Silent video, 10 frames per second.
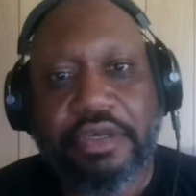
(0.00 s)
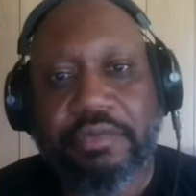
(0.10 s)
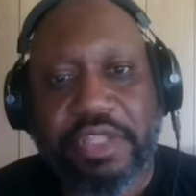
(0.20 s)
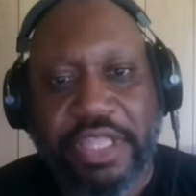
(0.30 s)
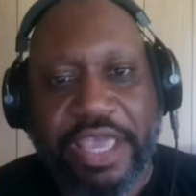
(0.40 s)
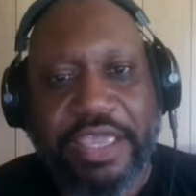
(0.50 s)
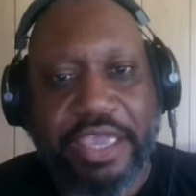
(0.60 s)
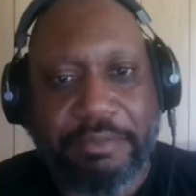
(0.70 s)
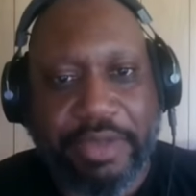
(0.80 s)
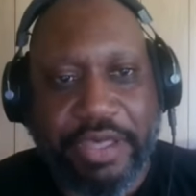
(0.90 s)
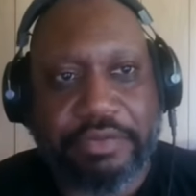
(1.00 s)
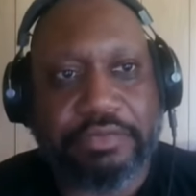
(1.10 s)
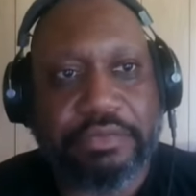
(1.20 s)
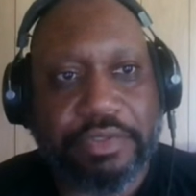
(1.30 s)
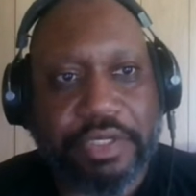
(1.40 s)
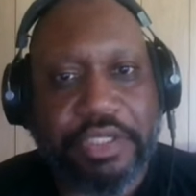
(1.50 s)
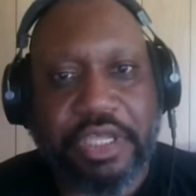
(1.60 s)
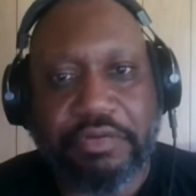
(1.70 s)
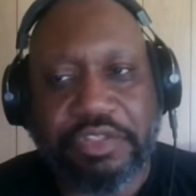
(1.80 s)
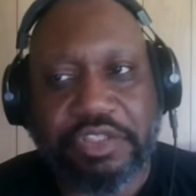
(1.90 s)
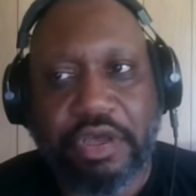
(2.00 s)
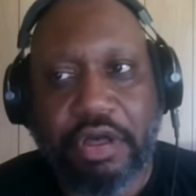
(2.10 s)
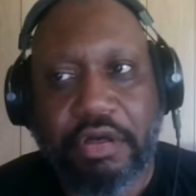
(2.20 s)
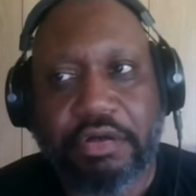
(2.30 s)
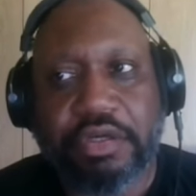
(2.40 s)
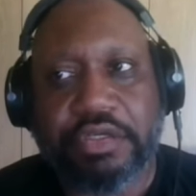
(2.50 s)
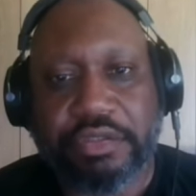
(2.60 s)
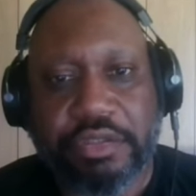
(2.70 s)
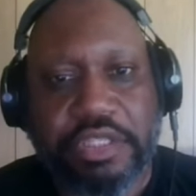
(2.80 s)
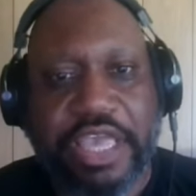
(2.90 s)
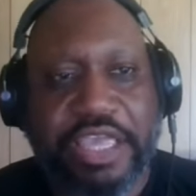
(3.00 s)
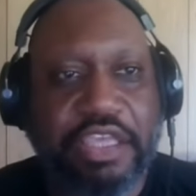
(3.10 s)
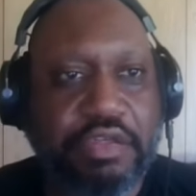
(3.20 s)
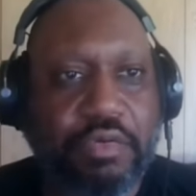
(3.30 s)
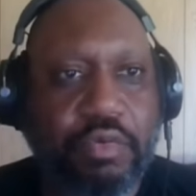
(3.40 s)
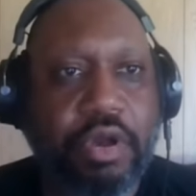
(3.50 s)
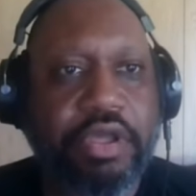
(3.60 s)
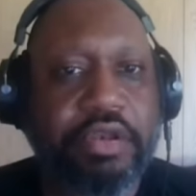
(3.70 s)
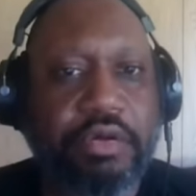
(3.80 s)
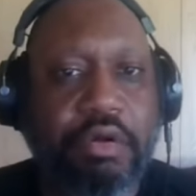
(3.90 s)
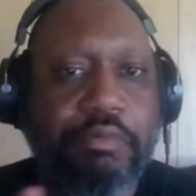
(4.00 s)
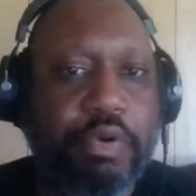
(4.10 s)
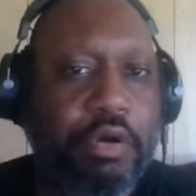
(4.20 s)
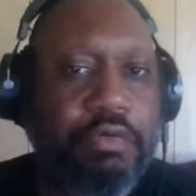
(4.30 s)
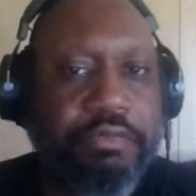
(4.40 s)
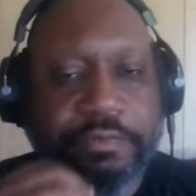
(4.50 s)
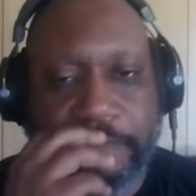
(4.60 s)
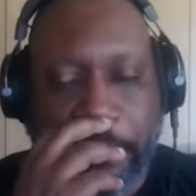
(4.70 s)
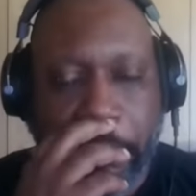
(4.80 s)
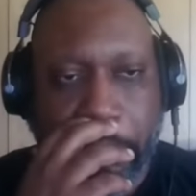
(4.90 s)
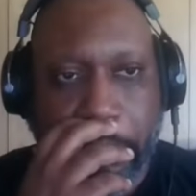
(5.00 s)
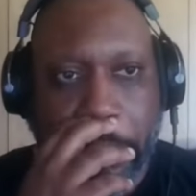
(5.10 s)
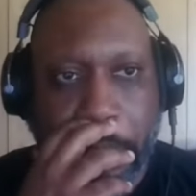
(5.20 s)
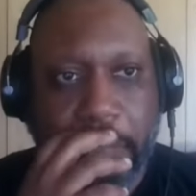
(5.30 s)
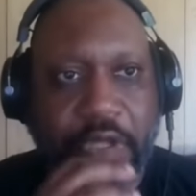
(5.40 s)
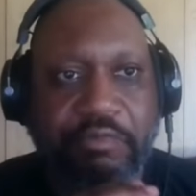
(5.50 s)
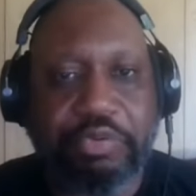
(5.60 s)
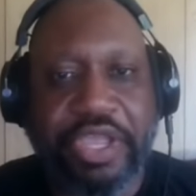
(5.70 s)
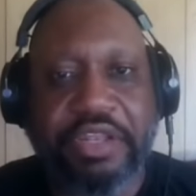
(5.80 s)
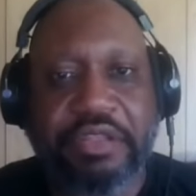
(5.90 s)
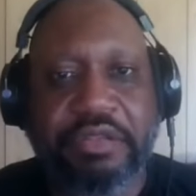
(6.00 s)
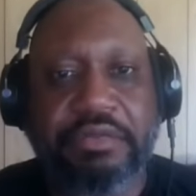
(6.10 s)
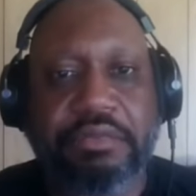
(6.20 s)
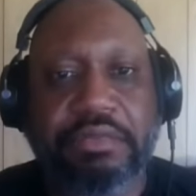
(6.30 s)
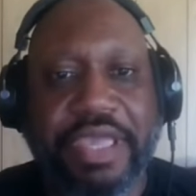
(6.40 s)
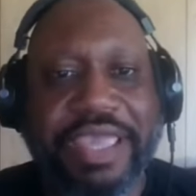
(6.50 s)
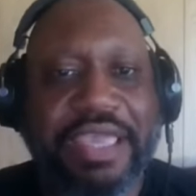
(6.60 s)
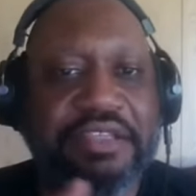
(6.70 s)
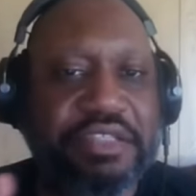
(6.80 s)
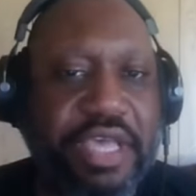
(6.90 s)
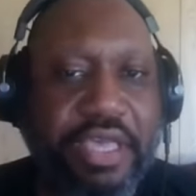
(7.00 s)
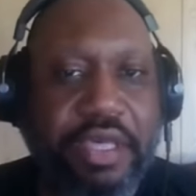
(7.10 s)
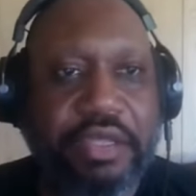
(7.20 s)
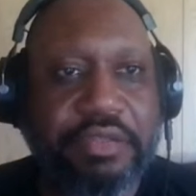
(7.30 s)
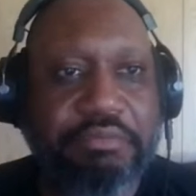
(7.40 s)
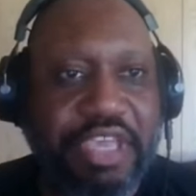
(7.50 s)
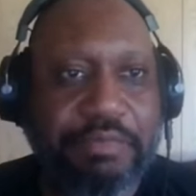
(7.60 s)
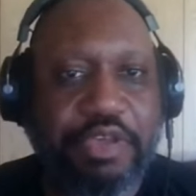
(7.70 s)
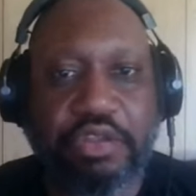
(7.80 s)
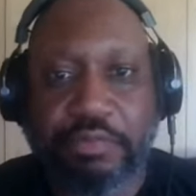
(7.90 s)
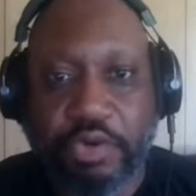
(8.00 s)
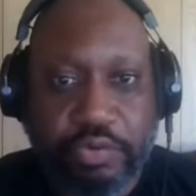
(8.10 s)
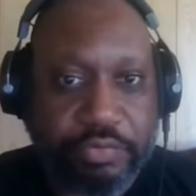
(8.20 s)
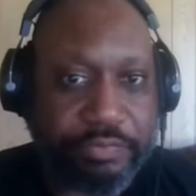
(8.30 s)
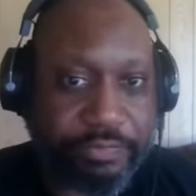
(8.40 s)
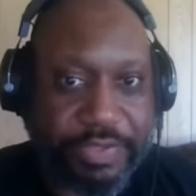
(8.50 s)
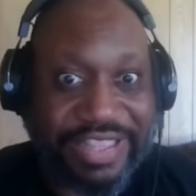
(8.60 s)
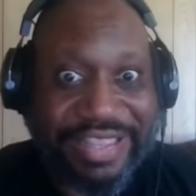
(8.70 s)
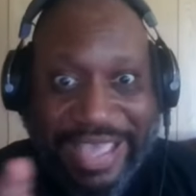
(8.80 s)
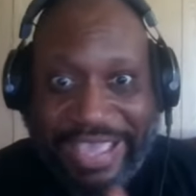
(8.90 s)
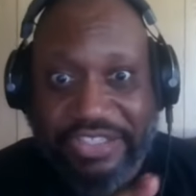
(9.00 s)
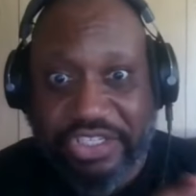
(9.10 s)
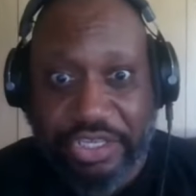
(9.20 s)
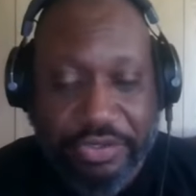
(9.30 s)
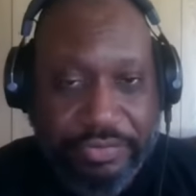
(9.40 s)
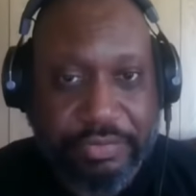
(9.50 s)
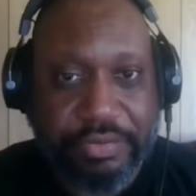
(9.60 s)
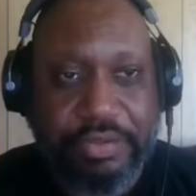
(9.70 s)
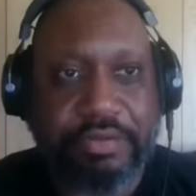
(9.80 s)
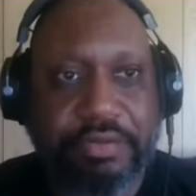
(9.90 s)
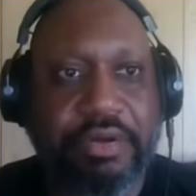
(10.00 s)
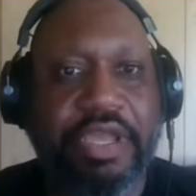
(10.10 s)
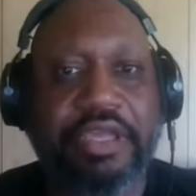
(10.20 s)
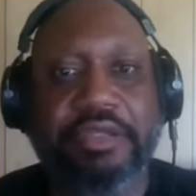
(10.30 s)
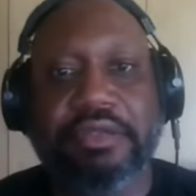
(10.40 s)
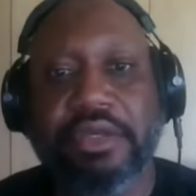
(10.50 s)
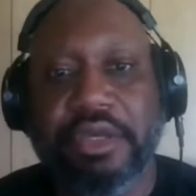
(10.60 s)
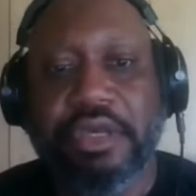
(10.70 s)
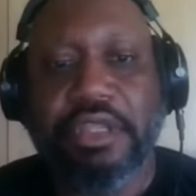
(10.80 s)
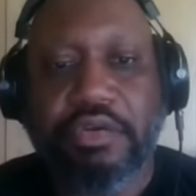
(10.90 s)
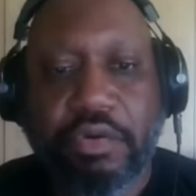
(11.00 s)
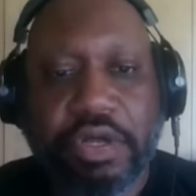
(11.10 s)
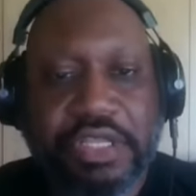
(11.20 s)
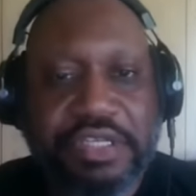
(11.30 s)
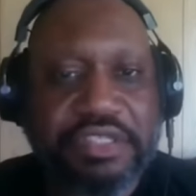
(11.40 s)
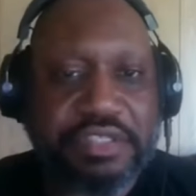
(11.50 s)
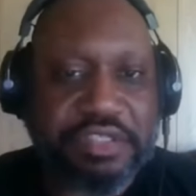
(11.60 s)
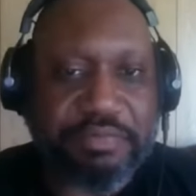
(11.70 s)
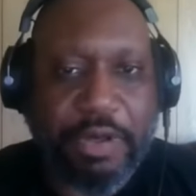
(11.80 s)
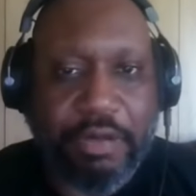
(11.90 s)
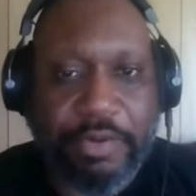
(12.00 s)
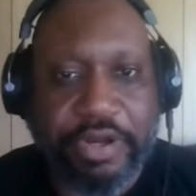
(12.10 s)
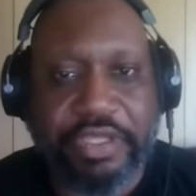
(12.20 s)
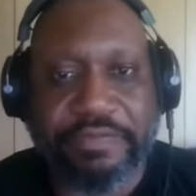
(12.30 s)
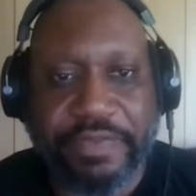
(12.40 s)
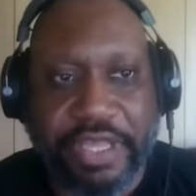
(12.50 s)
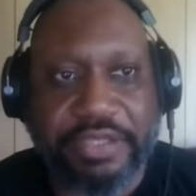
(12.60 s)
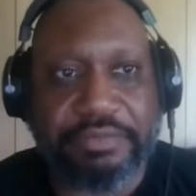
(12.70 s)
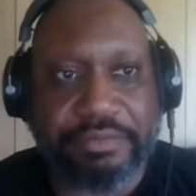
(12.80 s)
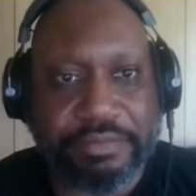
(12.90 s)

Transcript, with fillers: when that came out, there was talk that either one or both of Brandon and Zion may be on the move last year, right? New Orleans is a small market, flight,